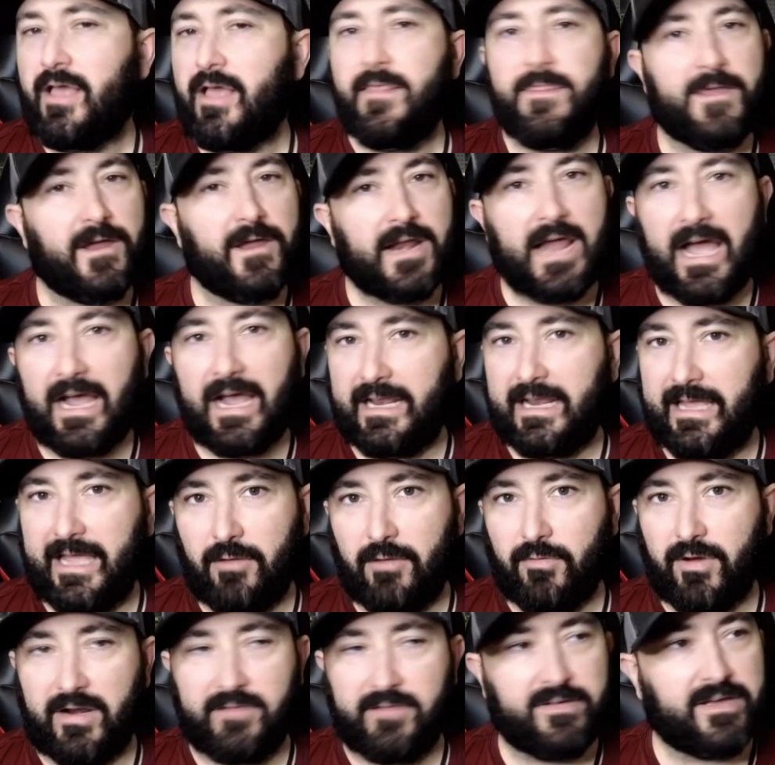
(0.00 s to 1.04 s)
They're not going to get
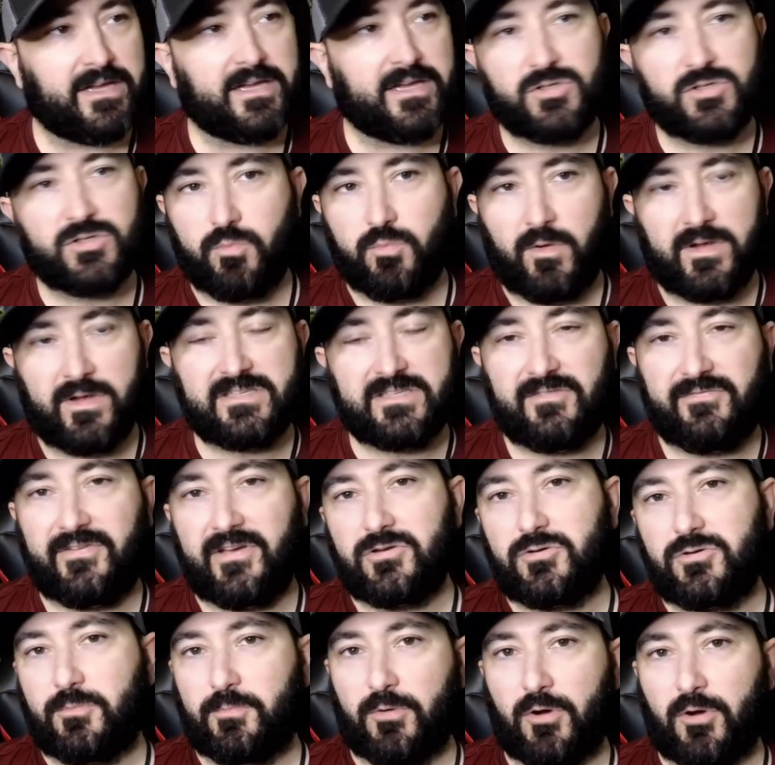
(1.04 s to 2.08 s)
rid of it, because once a
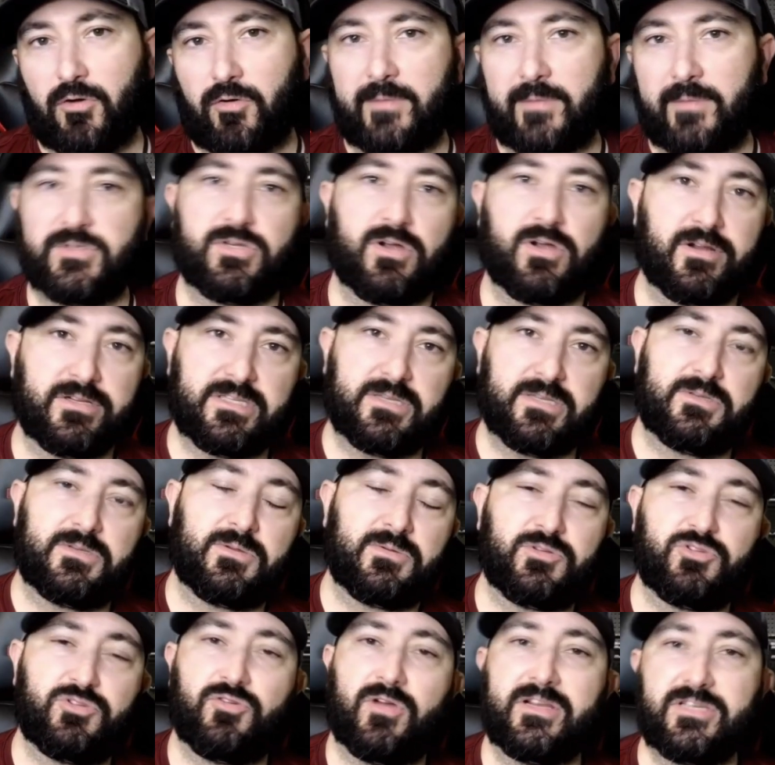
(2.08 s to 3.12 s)
federal program starts, it's
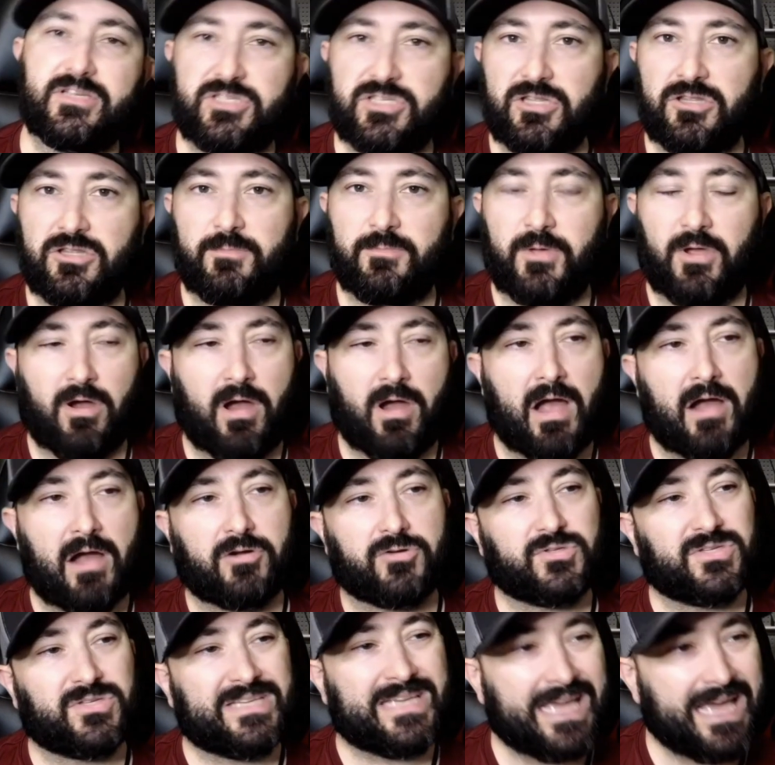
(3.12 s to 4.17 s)
entrenched in the
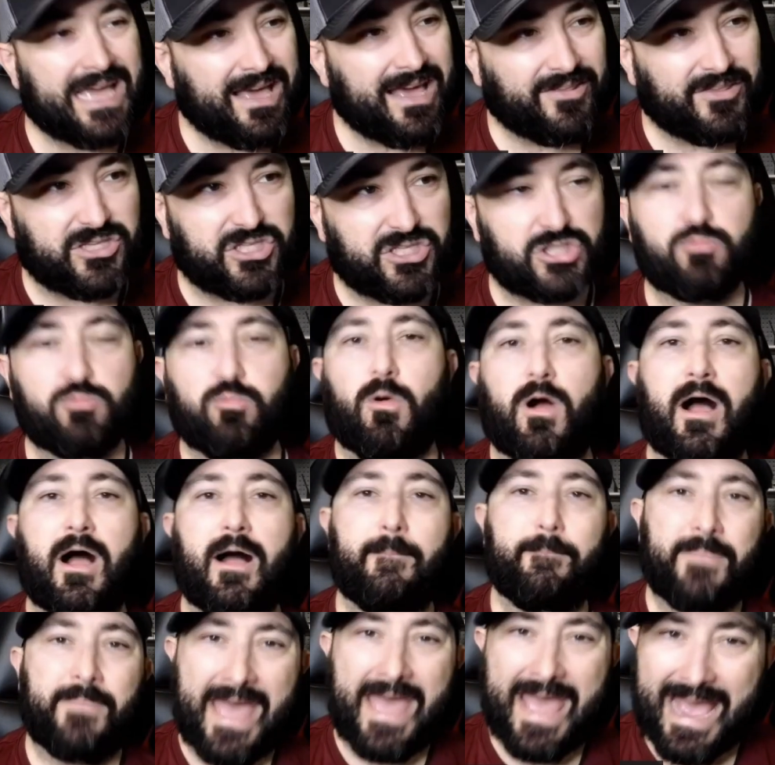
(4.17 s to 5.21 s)
bureaucracy. The
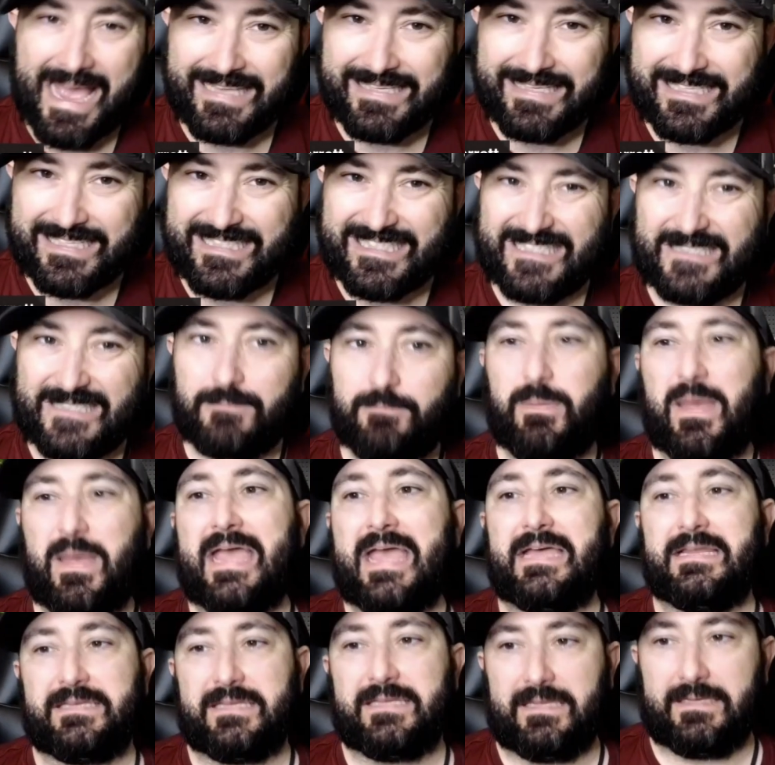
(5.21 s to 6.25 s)
swamp has
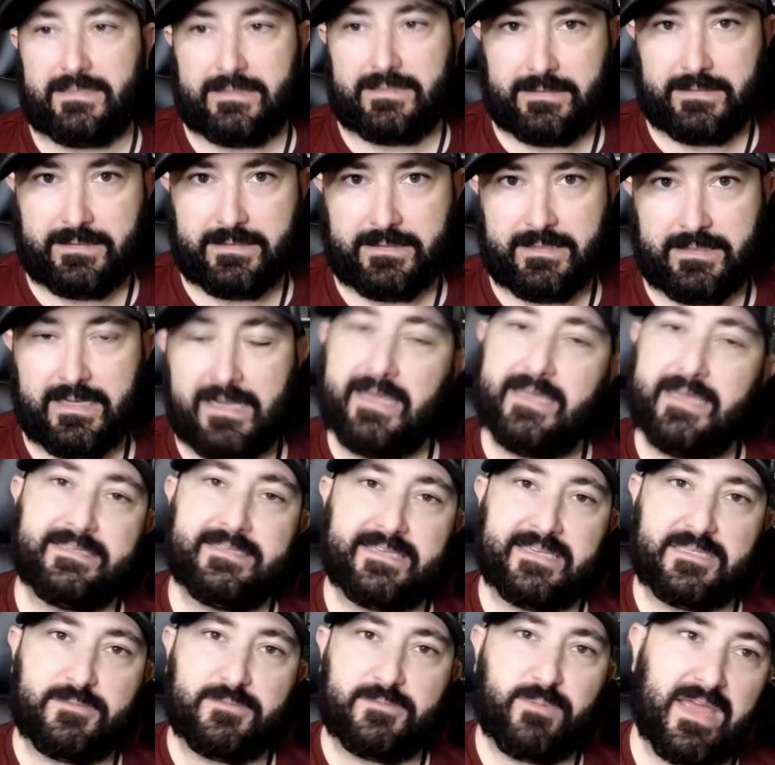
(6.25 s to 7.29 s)
expanded. It's
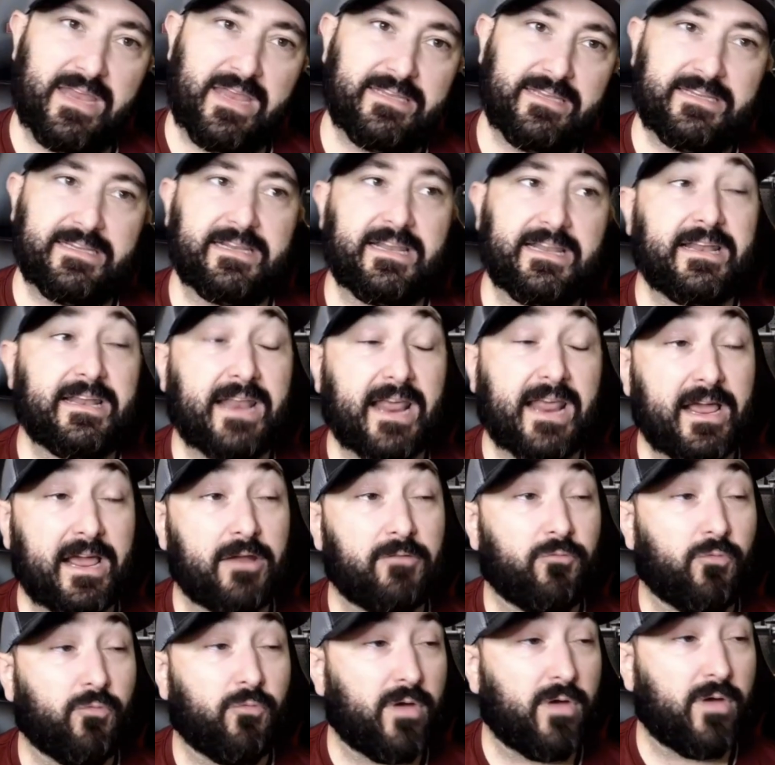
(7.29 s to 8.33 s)
expanded in a negative
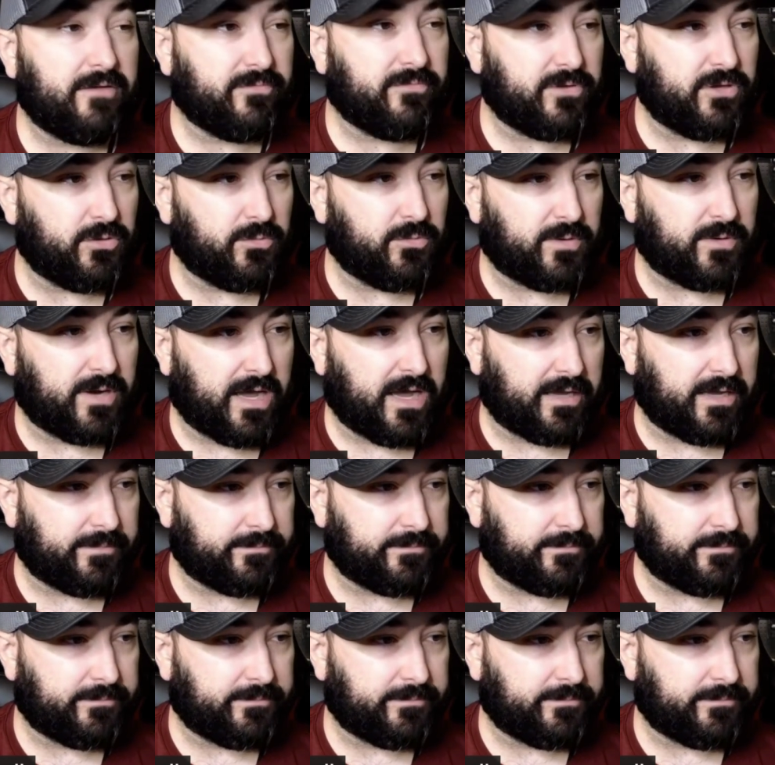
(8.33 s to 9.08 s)
way for you and I.